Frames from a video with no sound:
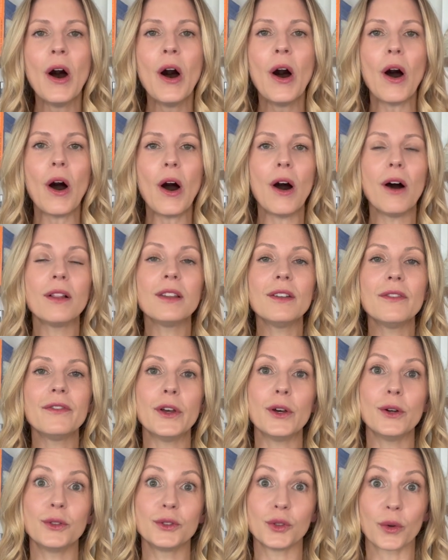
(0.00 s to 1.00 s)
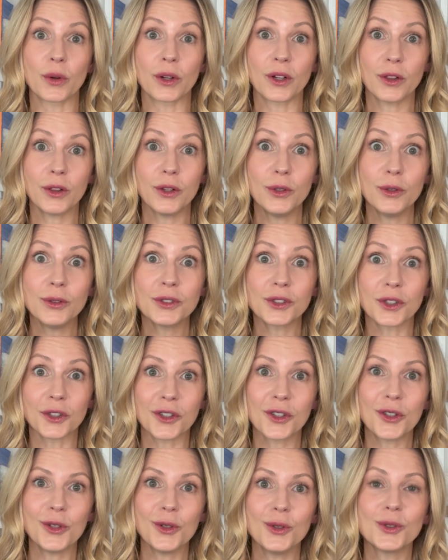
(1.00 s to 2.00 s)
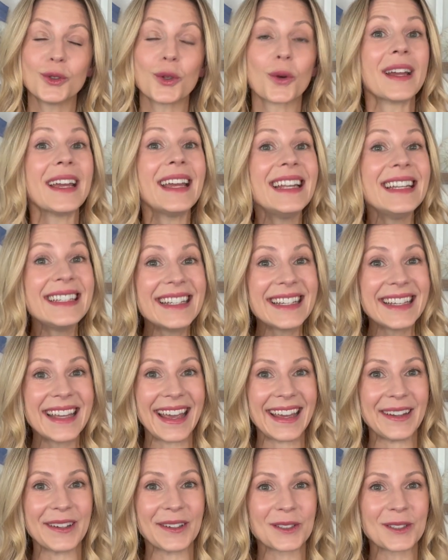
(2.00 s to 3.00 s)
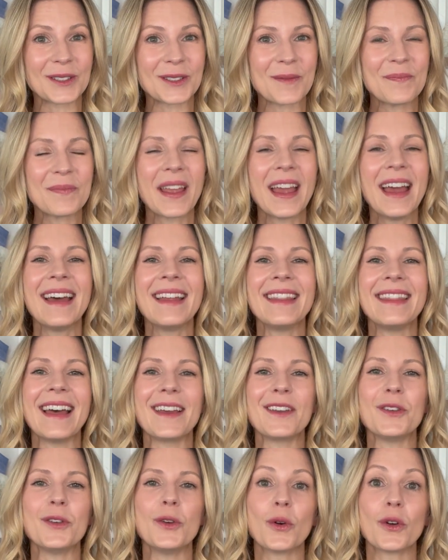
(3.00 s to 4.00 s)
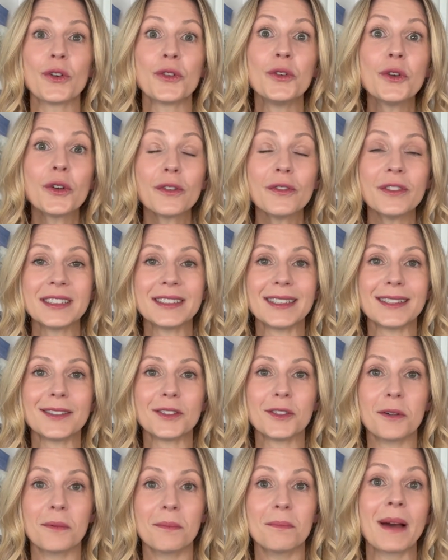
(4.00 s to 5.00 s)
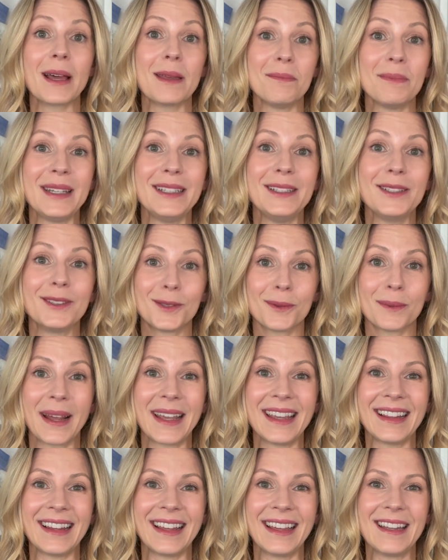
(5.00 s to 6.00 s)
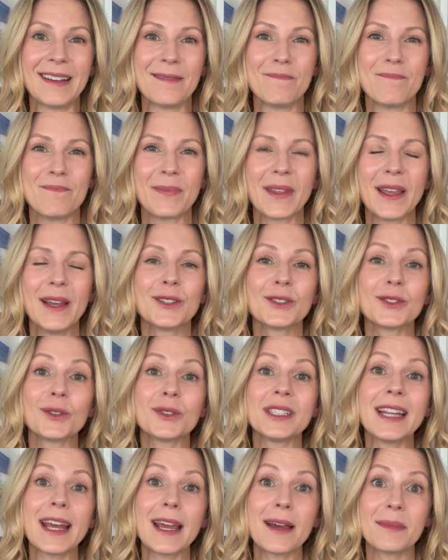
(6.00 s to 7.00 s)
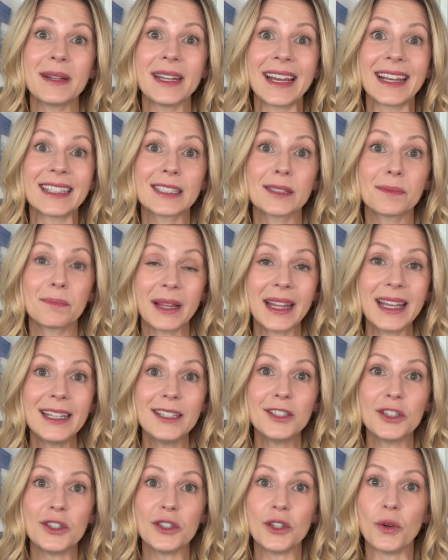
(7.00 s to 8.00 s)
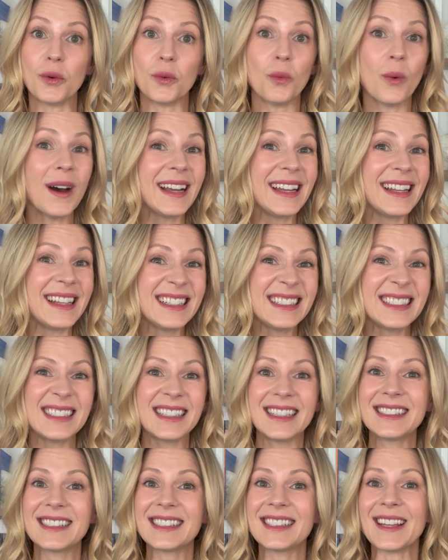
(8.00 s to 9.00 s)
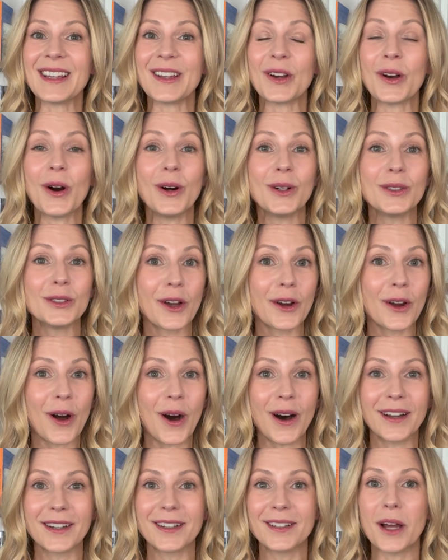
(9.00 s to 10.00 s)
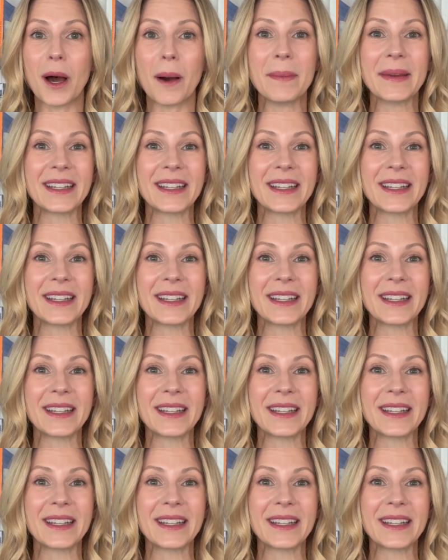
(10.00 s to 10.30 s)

All of those are clues or cues or indicators that your nervous system might be dysregulated. So today I'm going to explain to you what is this thing called our autonomic